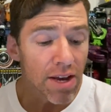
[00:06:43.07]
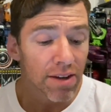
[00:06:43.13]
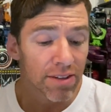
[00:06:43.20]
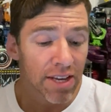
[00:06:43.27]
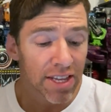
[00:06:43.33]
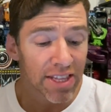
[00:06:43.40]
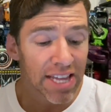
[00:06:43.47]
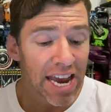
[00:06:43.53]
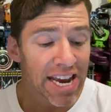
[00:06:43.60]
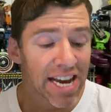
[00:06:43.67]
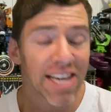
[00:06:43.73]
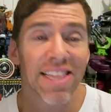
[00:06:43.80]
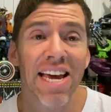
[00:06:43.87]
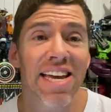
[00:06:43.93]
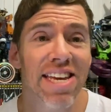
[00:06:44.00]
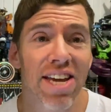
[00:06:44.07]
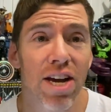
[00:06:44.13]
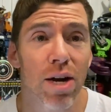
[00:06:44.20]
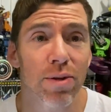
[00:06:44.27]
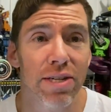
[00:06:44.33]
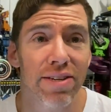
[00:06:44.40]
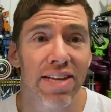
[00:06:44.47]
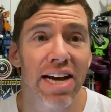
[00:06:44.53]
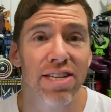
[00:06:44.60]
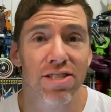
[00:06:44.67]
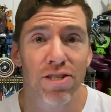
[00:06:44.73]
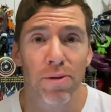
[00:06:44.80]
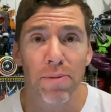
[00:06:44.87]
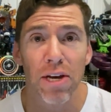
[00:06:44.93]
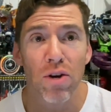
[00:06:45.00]
And there you go. Now that,
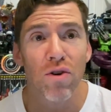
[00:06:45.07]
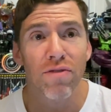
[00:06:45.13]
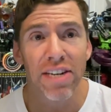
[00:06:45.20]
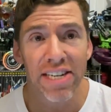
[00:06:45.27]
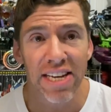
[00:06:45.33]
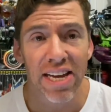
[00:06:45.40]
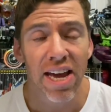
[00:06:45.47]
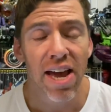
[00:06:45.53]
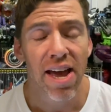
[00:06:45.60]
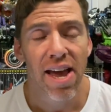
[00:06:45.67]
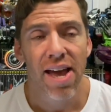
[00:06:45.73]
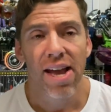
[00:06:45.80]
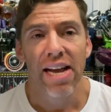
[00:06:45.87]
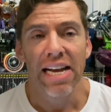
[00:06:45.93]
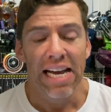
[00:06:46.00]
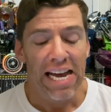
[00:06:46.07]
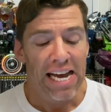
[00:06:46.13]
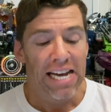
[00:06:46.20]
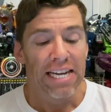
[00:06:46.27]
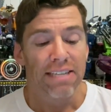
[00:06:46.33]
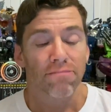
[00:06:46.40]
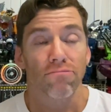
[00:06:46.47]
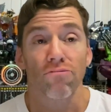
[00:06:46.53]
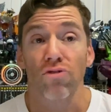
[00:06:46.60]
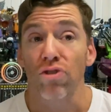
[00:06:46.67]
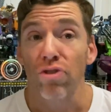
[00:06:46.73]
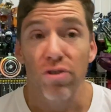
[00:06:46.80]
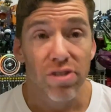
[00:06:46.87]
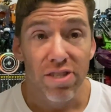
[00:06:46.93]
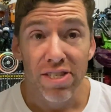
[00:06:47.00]
to me, already
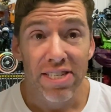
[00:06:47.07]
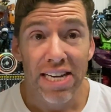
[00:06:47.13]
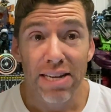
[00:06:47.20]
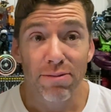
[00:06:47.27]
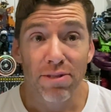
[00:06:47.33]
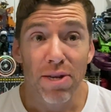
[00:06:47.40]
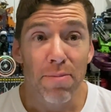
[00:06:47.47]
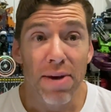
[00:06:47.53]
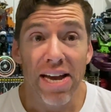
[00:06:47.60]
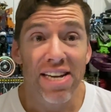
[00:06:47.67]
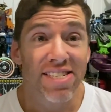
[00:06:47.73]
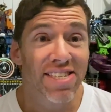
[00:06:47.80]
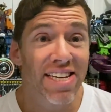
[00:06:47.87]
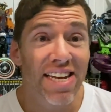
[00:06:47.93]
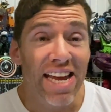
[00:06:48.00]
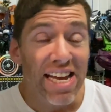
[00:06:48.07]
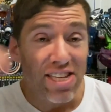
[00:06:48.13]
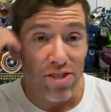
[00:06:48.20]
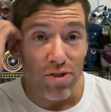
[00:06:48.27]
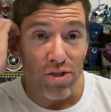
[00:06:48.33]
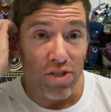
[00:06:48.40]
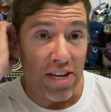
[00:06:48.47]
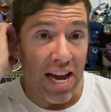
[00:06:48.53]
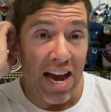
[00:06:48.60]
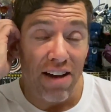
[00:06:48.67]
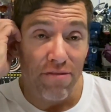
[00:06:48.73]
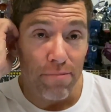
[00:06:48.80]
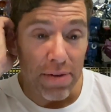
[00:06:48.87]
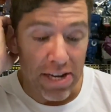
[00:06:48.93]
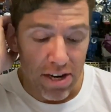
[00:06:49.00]
doesn't sound amazing. It doesn't
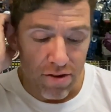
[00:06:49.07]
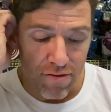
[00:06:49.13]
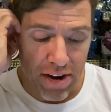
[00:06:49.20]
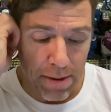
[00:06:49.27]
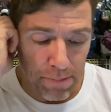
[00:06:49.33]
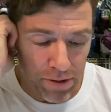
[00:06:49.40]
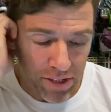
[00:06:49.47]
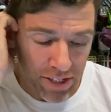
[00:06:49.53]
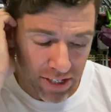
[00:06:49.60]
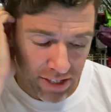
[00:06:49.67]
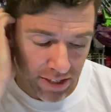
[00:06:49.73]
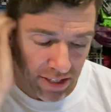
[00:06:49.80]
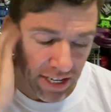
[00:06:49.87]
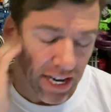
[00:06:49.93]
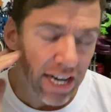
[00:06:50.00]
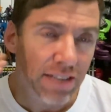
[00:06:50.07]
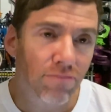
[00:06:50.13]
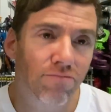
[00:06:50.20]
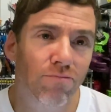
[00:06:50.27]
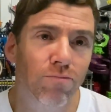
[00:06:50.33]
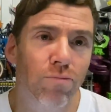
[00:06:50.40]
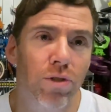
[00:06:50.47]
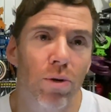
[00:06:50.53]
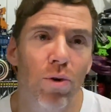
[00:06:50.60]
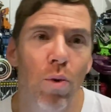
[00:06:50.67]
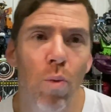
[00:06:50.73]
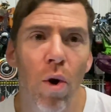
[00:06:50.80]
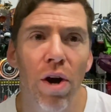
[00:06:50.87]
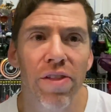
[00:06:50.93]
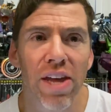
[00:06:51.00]
have me gripped. Don't know
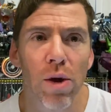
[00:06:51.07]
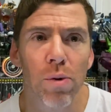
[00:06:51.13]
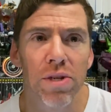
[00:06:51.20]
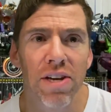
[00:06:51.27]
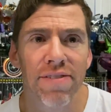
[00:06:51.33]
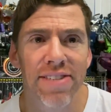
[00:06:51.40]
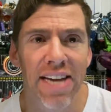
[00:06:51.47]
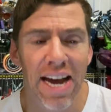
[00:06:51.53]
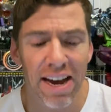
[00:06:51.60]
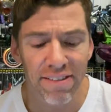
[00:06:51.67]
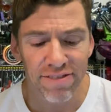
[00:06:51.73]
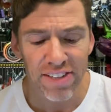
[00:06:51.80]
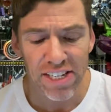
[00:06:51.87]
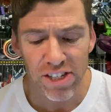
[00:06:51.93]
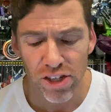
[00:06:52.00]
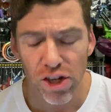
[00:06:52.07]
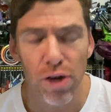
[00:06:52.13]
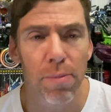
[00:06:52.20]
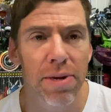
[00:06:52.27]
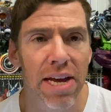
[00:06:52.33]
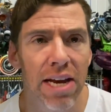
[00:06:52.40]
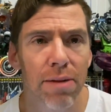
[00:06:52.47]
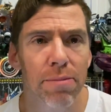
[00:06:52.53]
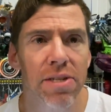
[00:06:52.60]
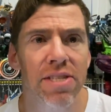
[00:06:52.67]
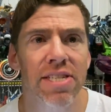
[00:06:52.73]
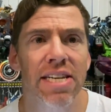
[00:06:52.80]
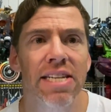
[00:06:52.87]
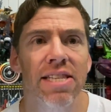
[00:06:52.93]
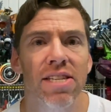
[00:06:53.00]
why they always have to have this human
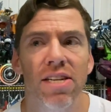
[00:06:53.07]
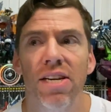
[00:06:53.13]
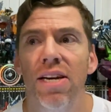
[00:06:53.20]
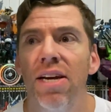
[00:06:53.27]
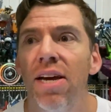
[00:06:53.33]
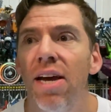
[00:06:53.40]
element in there.